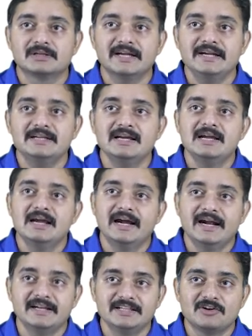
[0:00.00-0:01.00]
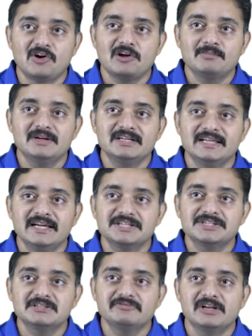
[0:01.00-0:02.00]
right? And the normal
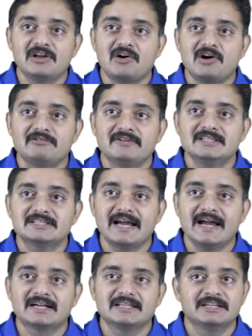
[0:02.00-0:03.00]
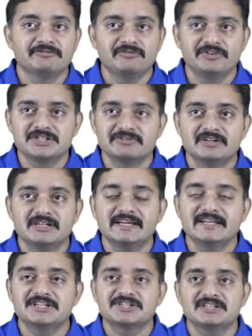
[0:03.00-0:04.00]
reaction will always act in whichever
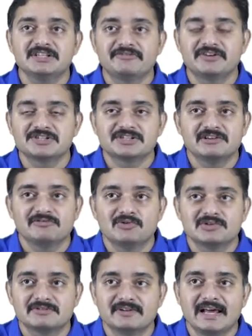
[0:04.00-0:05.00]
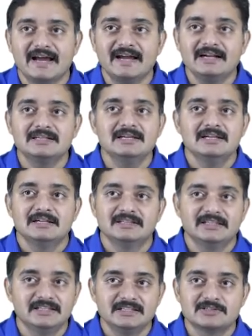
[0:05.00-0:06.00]
direction the frictional force will act,
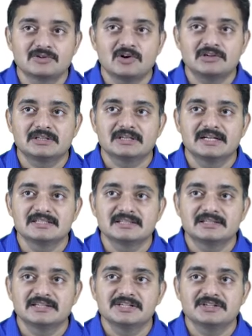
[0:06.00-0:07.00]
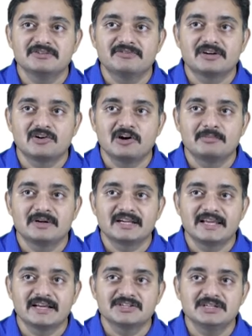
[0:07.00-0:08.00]
it is not a consideration for normal
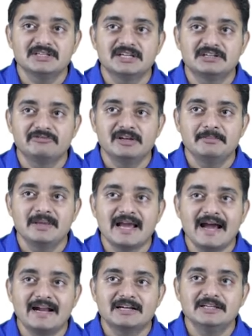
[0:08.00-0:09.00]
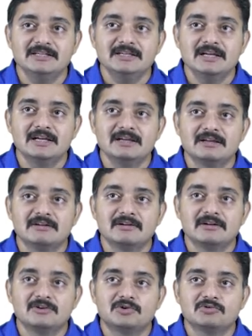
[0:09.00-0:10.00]
reaction. It will be acting
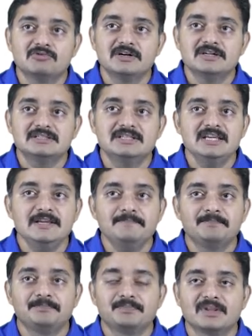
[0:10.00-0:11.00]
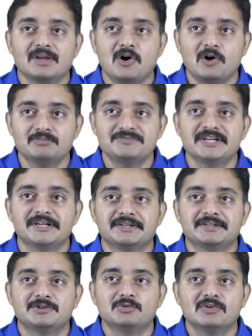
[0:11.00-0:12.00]
towards the
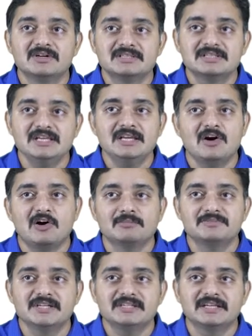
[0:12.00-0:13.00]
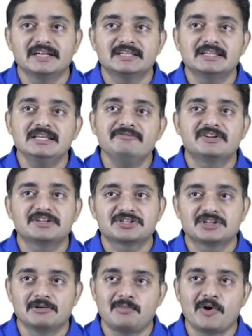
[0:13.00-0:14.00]
object, towards the object at the
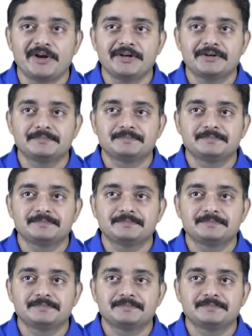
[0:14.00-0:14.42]
frictional point,